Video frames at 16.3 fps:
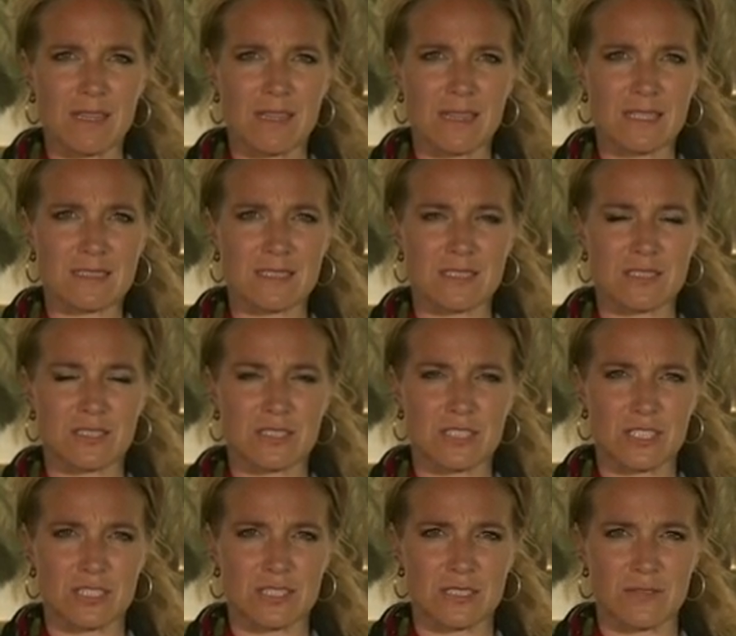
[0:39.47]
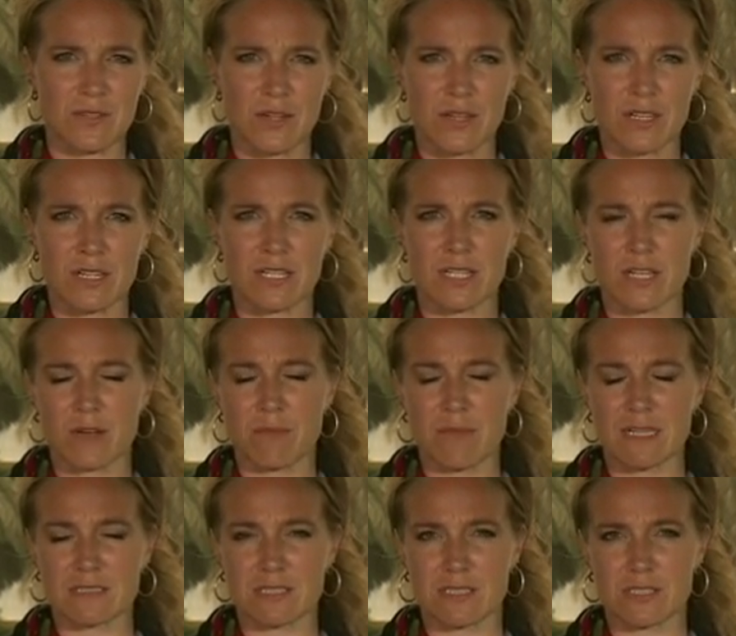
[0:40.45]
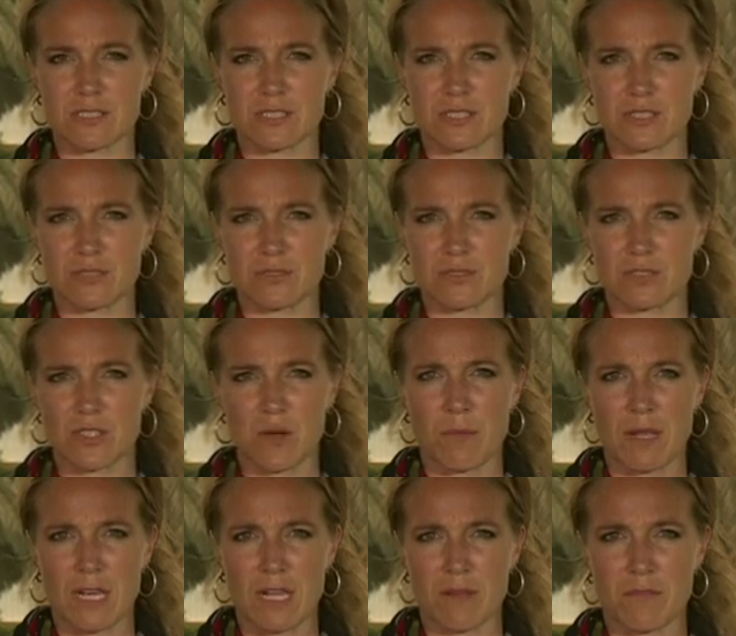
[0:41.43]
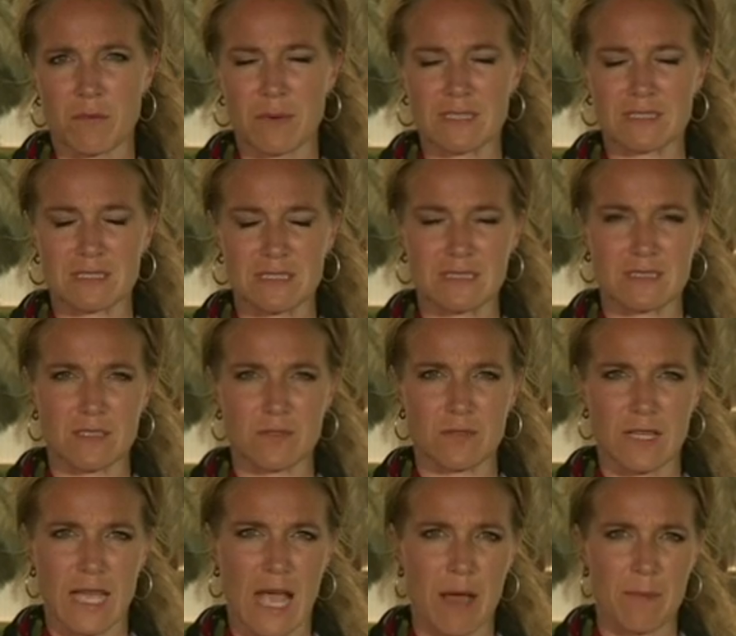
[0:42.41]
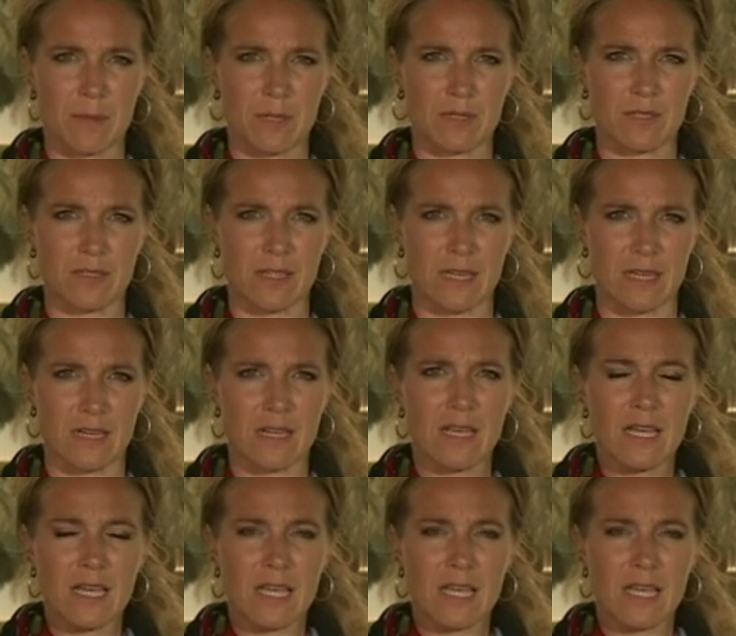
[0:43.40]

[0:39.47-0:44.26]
This is just a very clear message to so many of the residents of the capital that